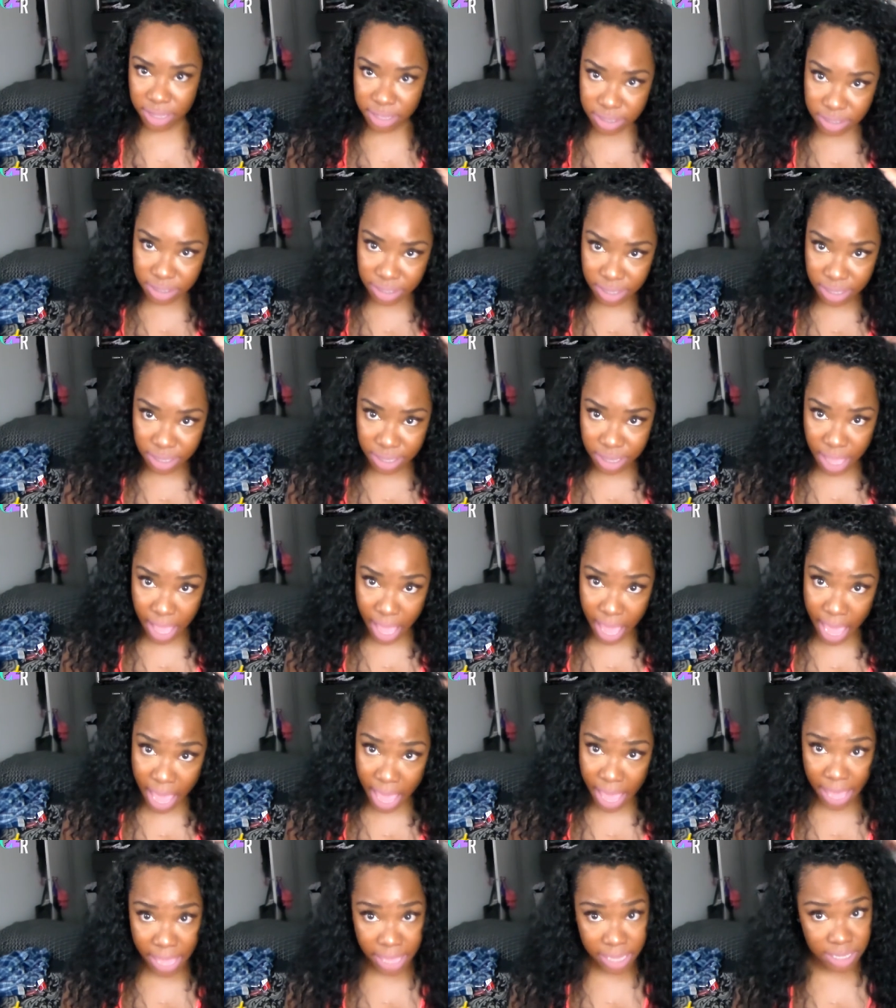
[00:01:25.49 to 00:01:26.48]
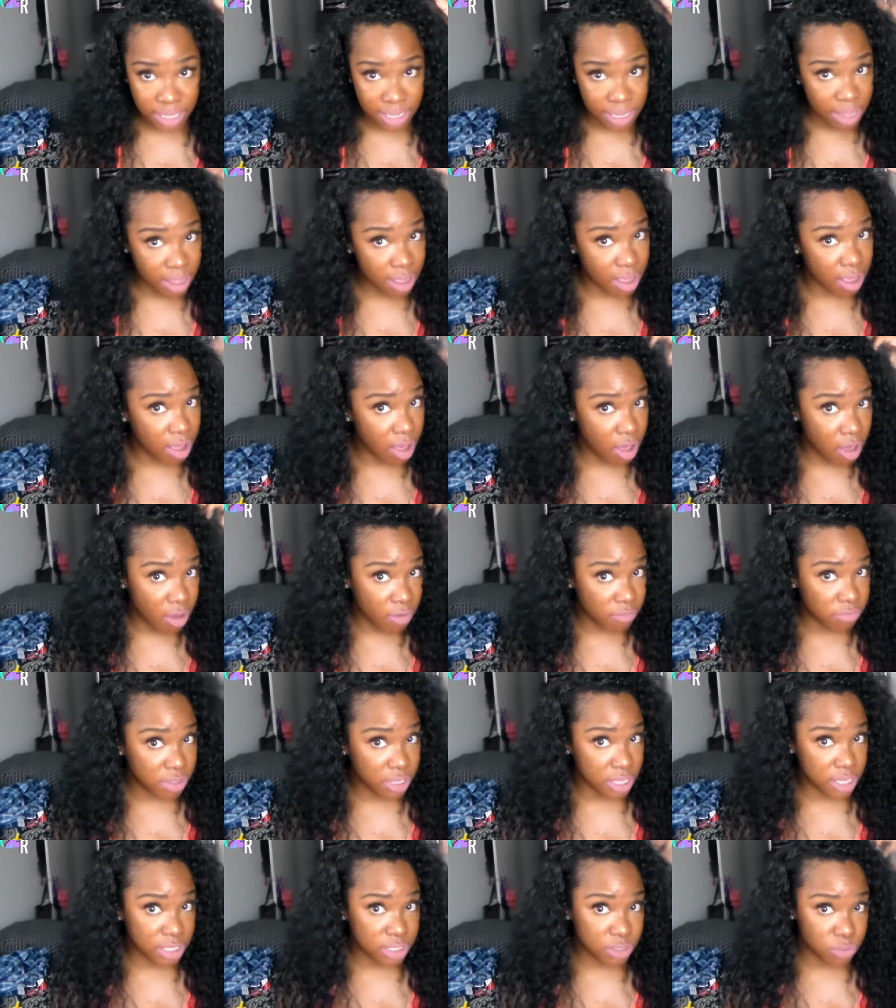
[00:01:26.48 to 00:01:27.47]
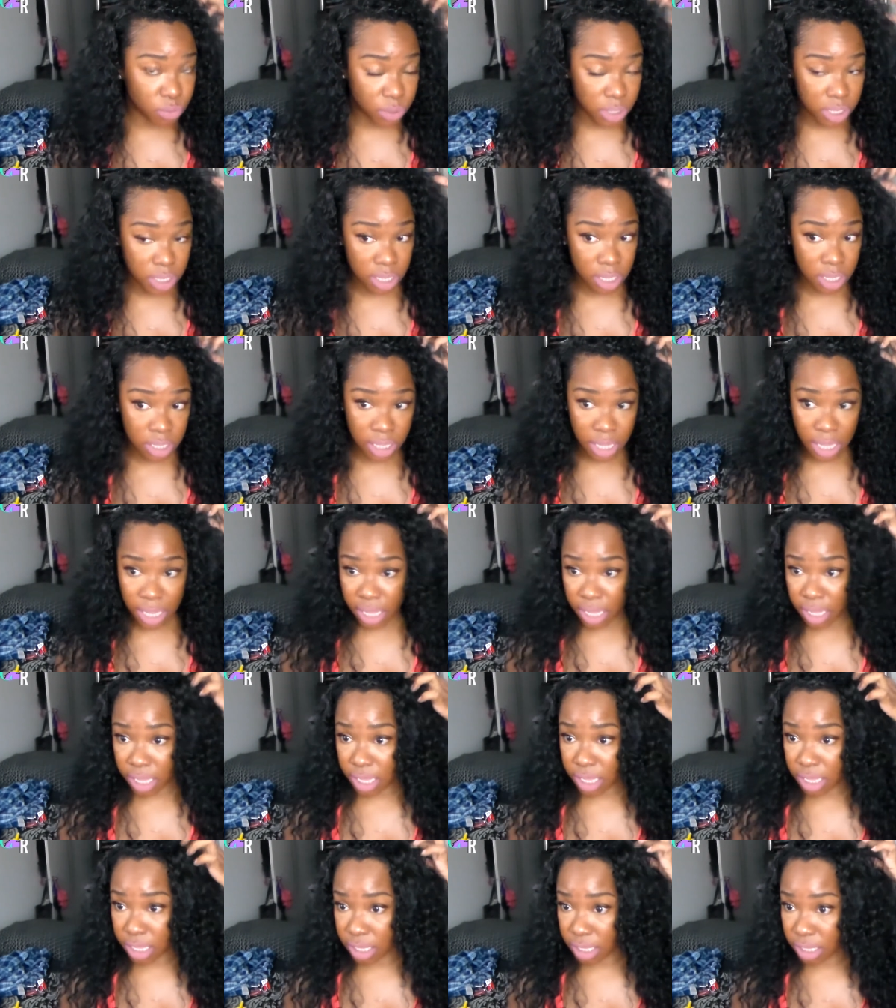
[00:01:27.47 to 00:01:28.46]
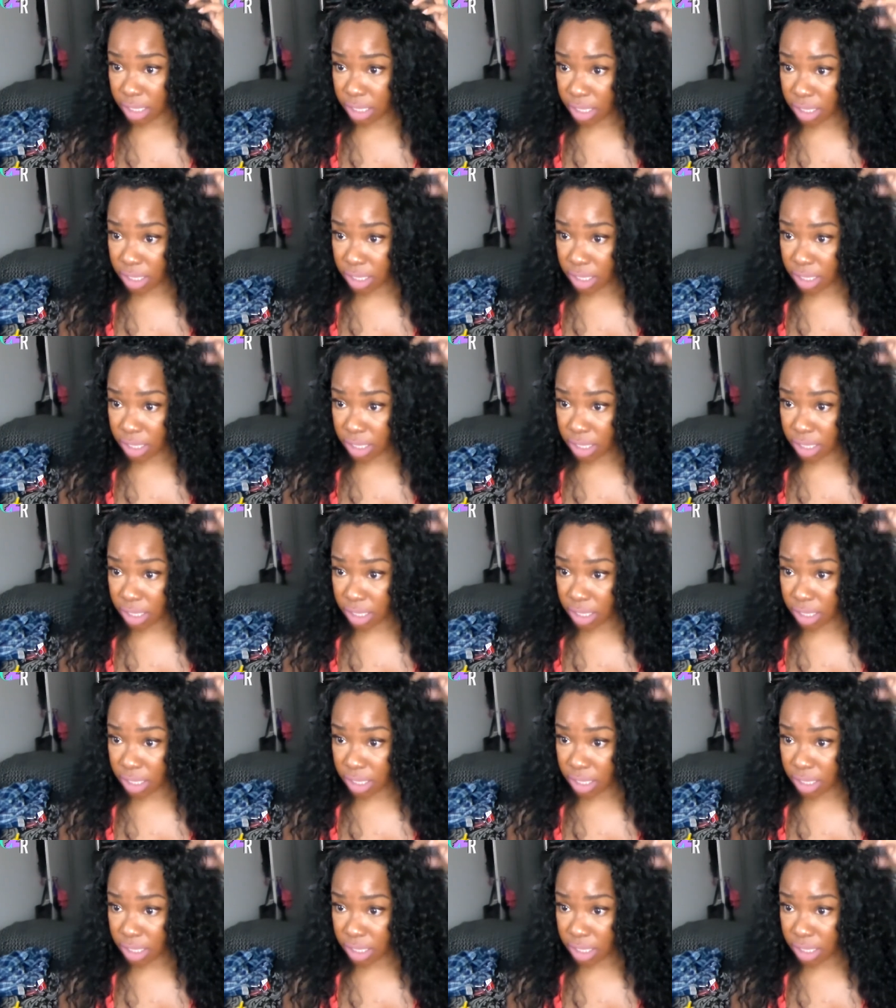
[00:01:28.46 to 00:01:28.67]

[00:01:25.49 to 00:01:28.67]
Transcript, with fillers: it. I love this wig. Like,